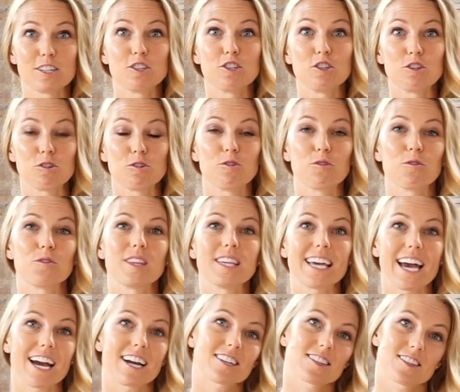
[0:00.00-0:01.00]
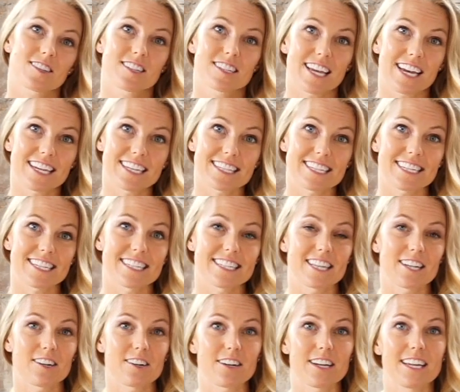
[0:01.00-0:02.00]
do the exercises
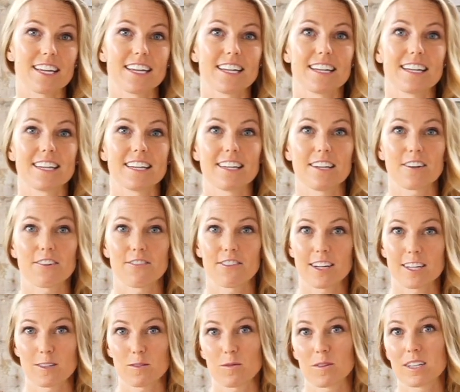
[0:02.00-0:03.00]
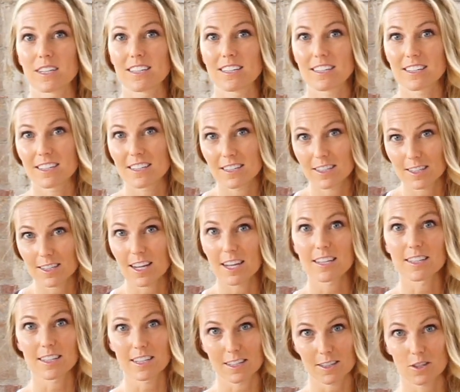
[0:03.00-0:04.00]
that are in your phase 1
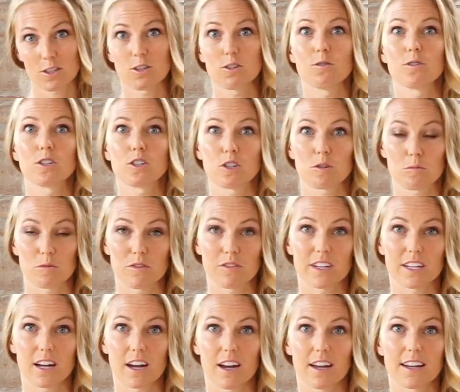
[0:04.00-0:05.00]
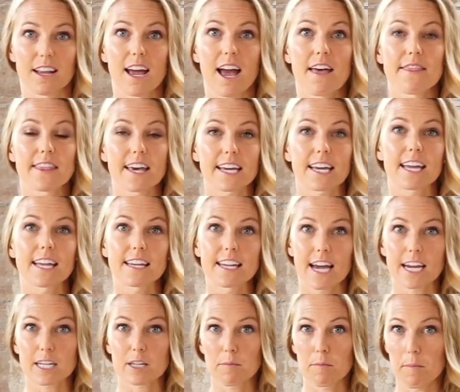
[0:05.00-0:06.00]
and then 2 as you're moving on, that
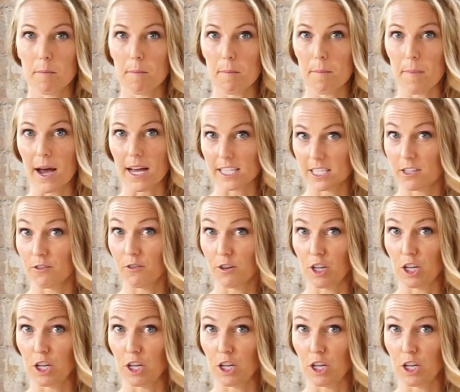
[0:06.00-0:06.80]
connect best for